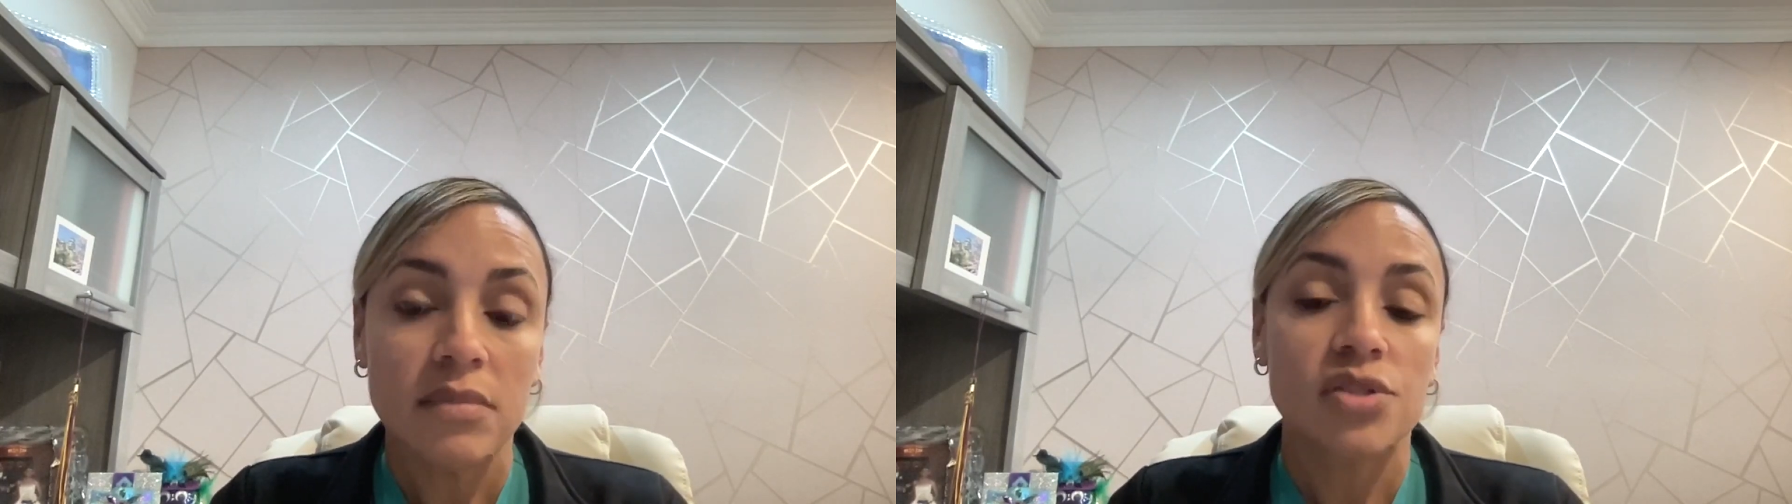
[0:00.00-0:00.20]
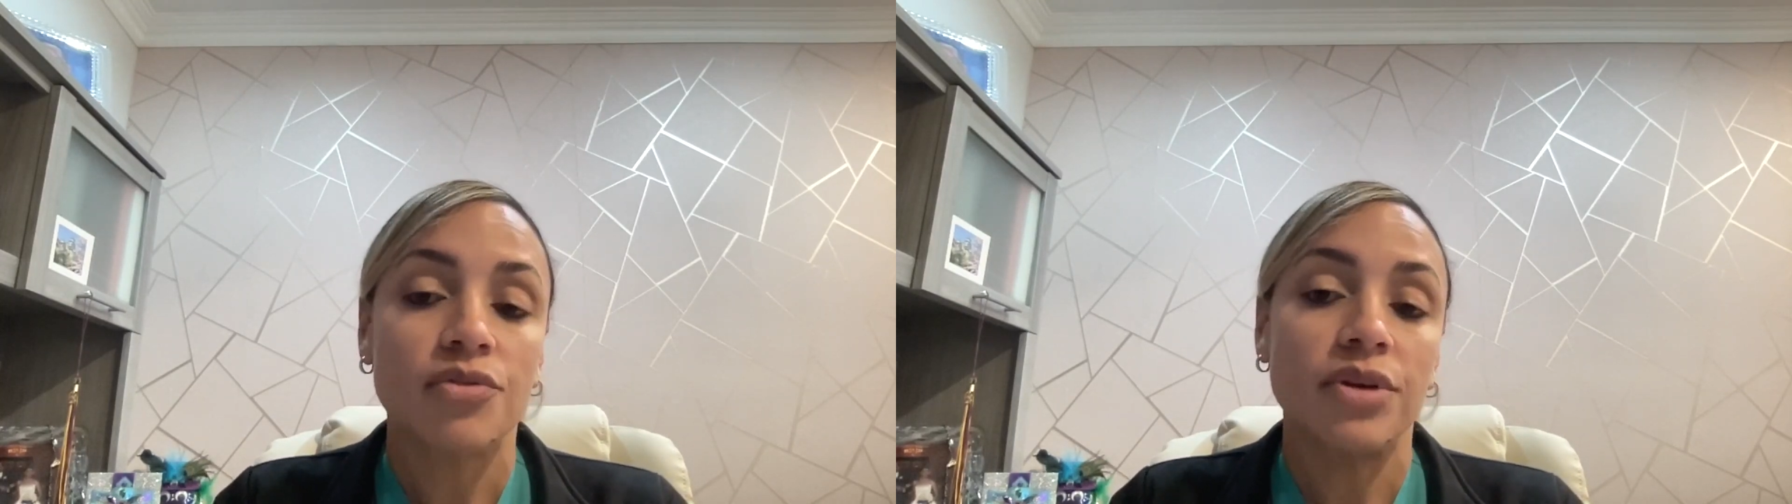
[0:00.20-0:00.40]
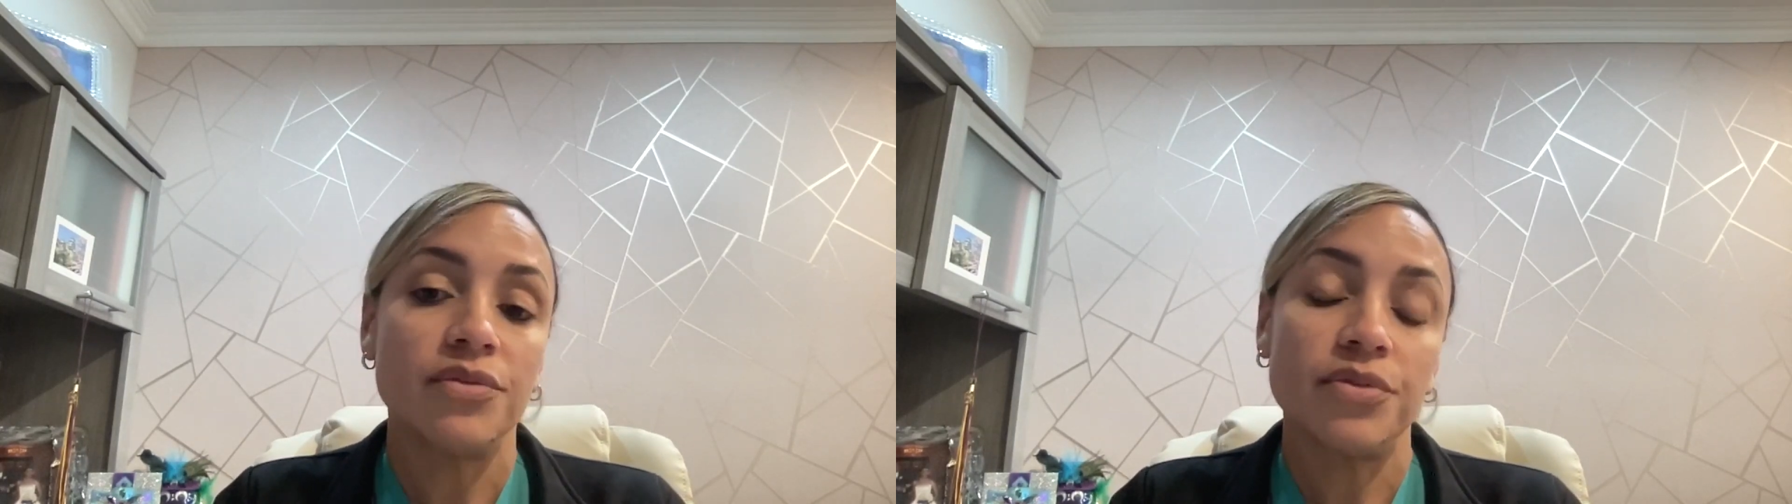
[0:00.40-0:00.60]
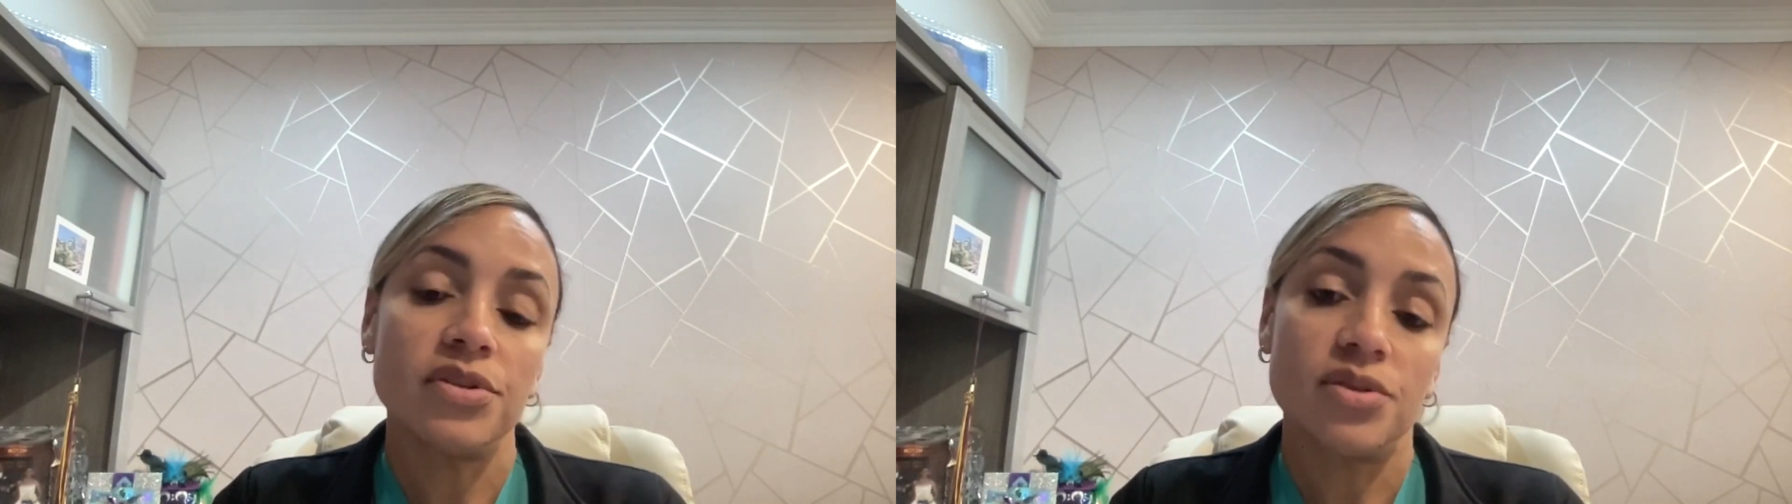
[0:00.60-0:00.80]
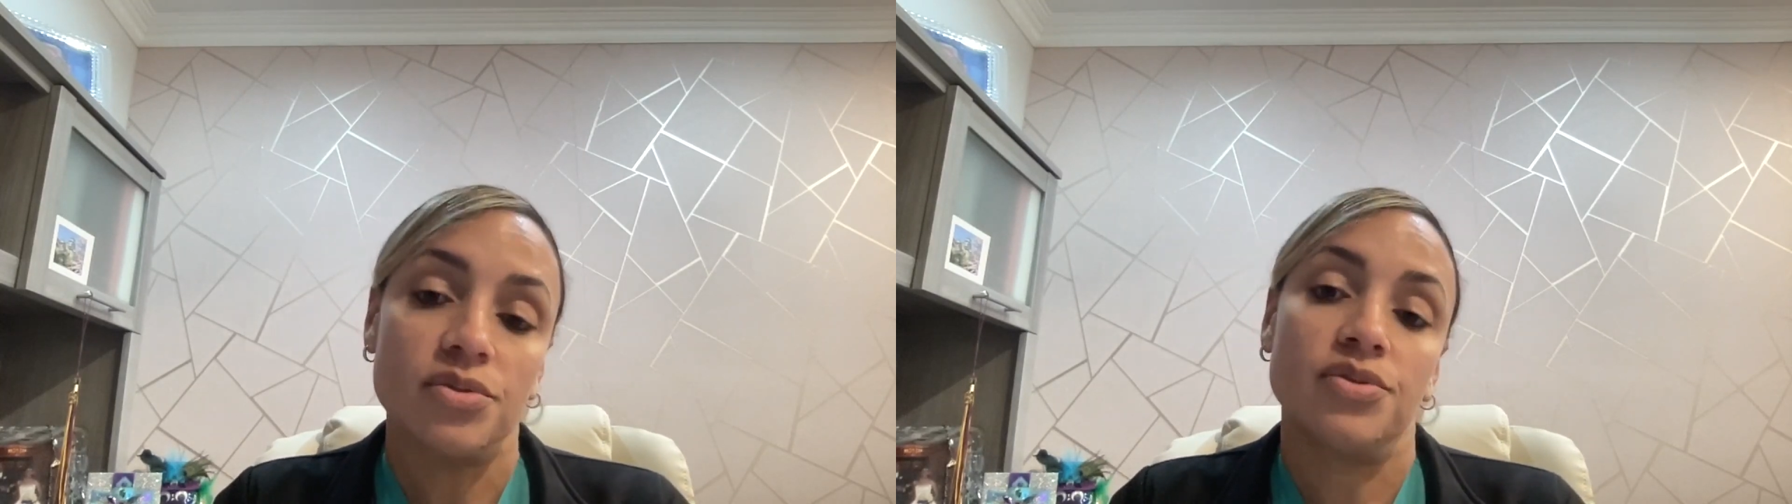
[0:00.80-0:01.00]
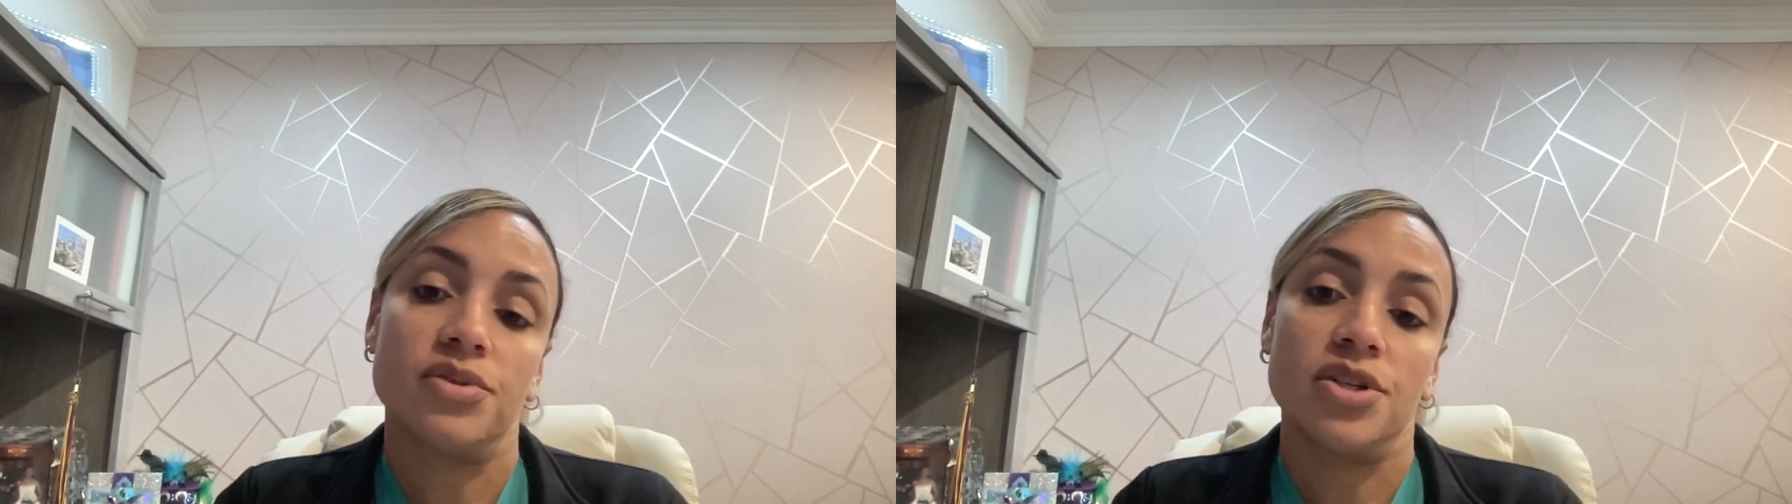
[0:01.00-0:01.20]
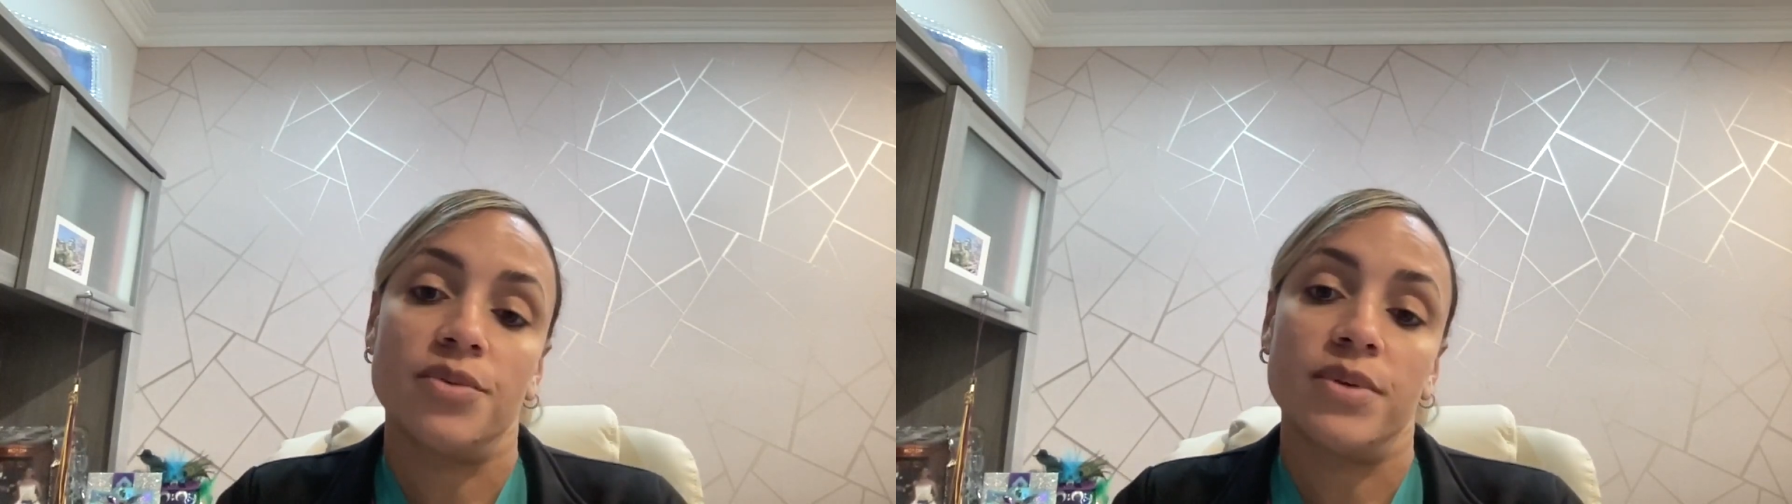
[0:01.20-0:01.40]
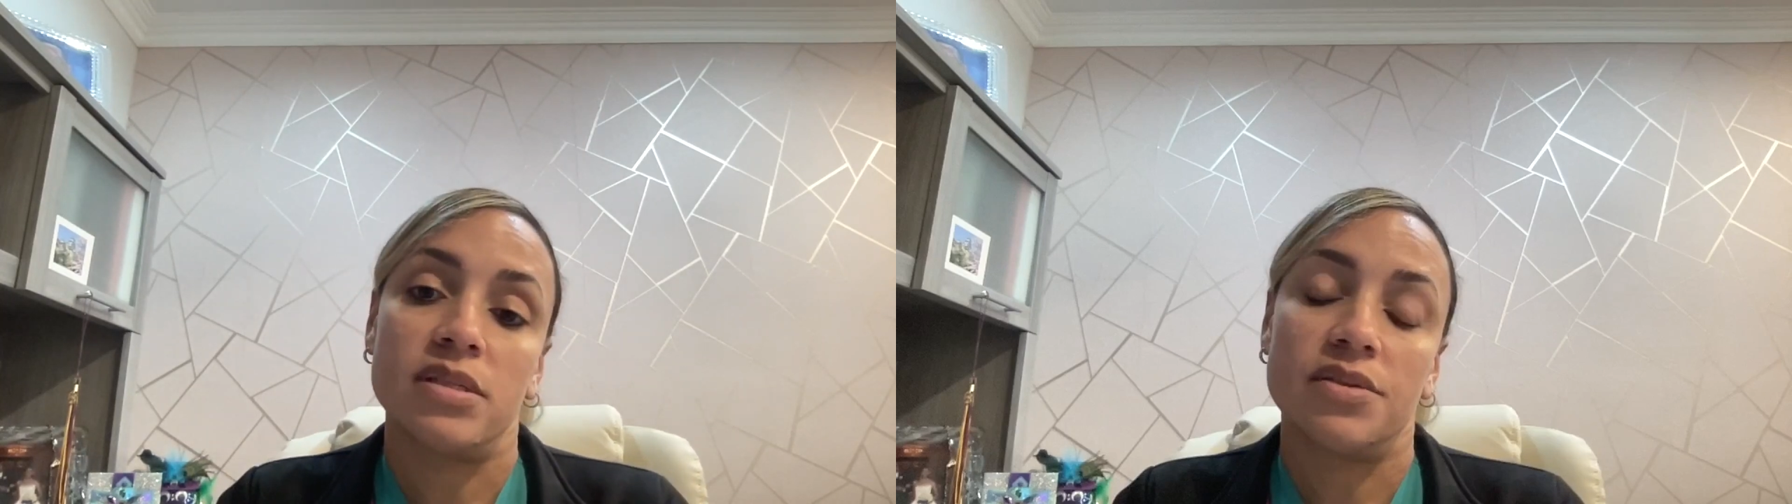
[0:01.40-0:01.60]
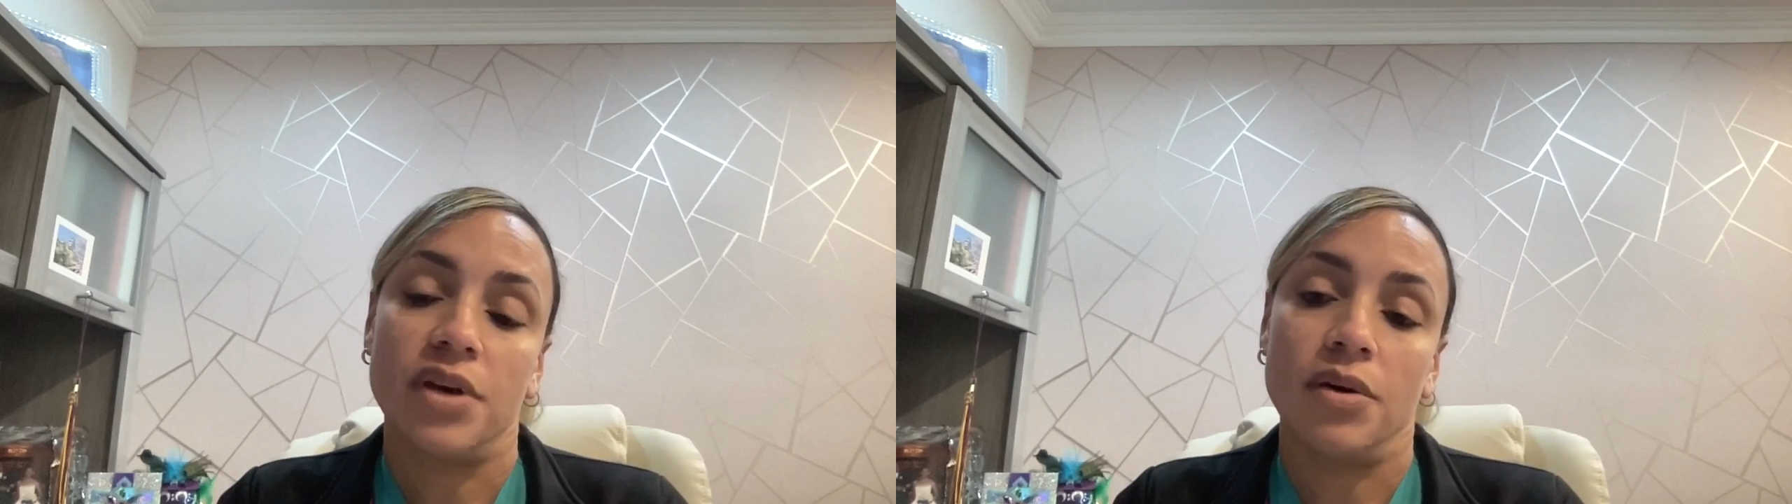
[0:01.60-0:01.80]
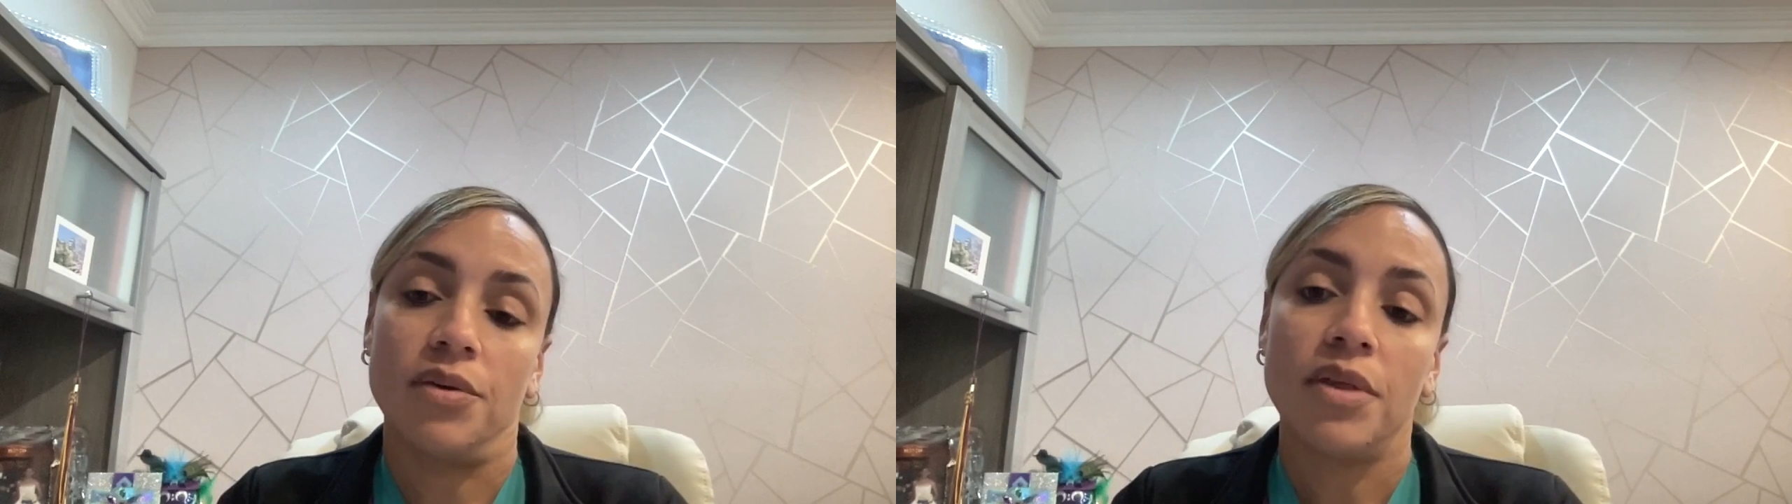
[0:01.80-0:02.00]
screen for the social determinants of
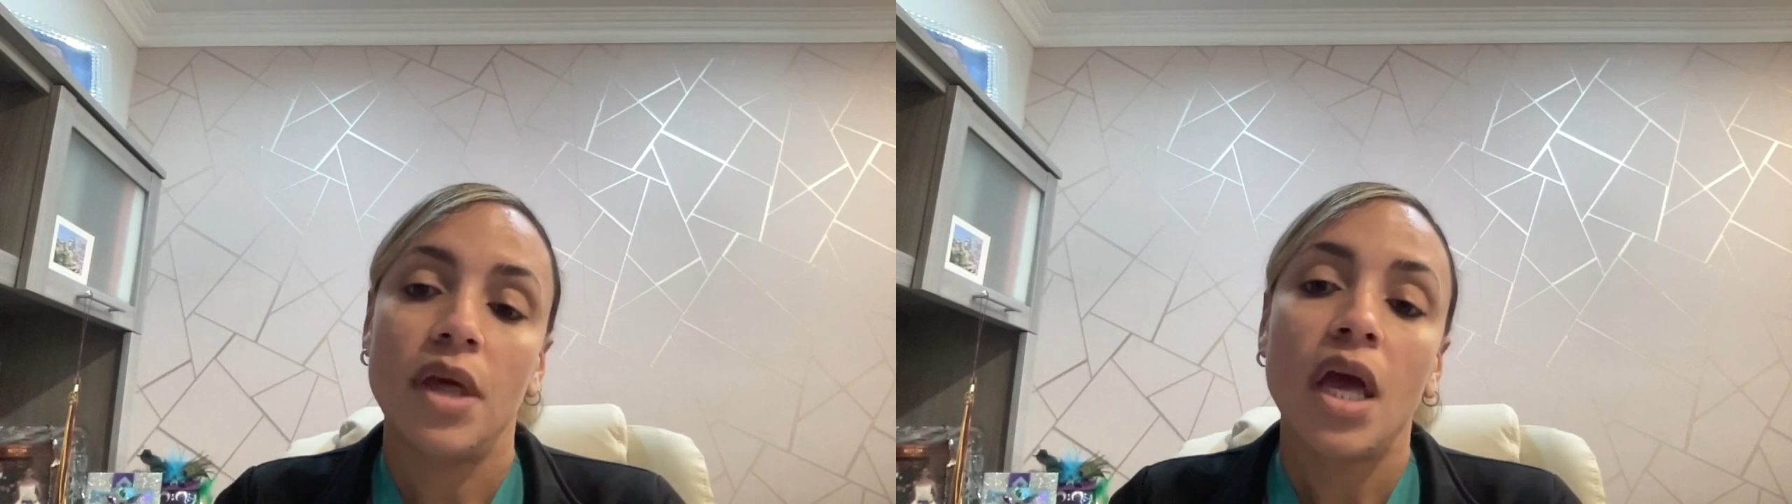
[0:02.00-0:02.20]
health,